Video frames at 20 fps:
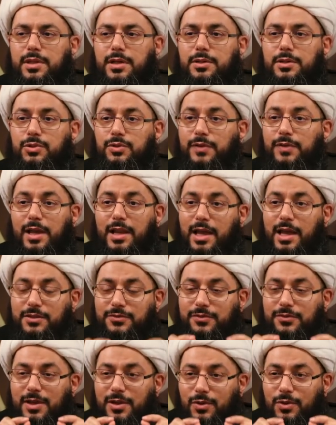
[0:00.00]
They did not want
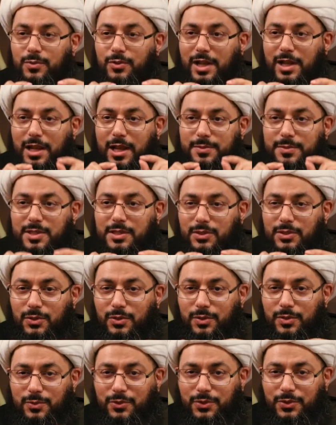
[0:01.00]
to do it.
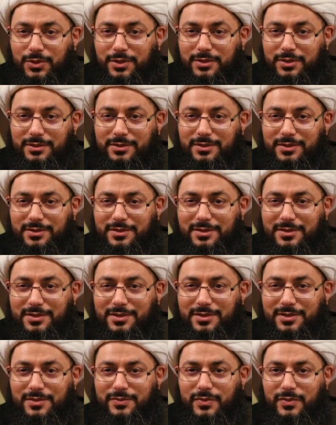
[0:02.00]
Even simple, silly
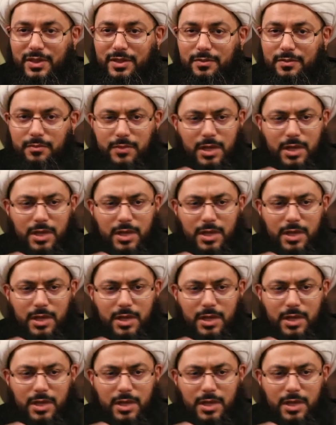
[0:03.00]
matters.